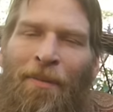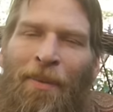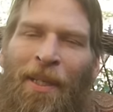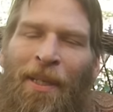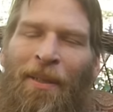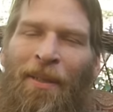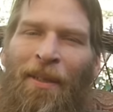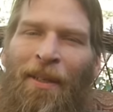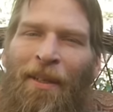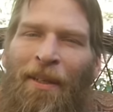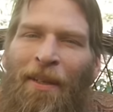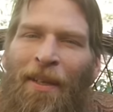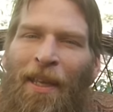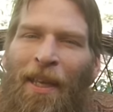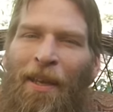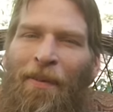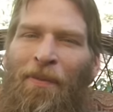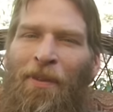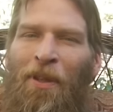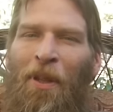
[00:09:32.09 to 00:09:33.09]
We
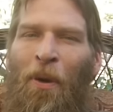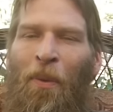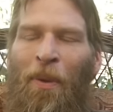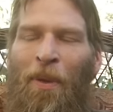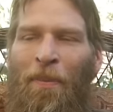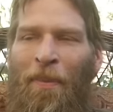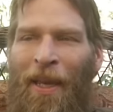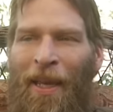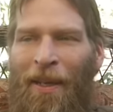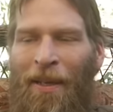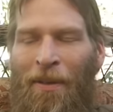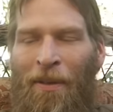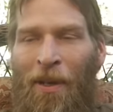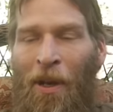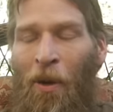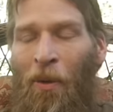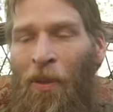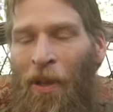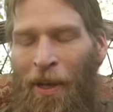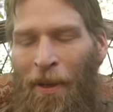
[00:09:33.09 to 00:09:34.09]
even though we may
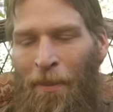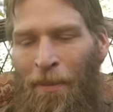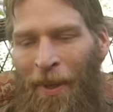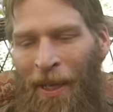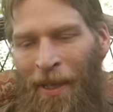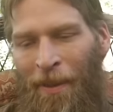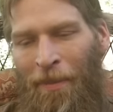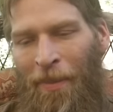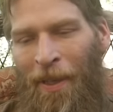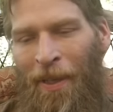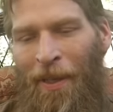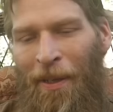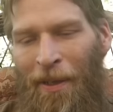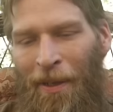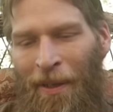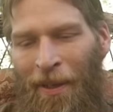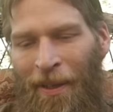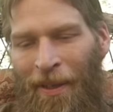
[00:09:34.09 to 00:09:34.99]
know that it may be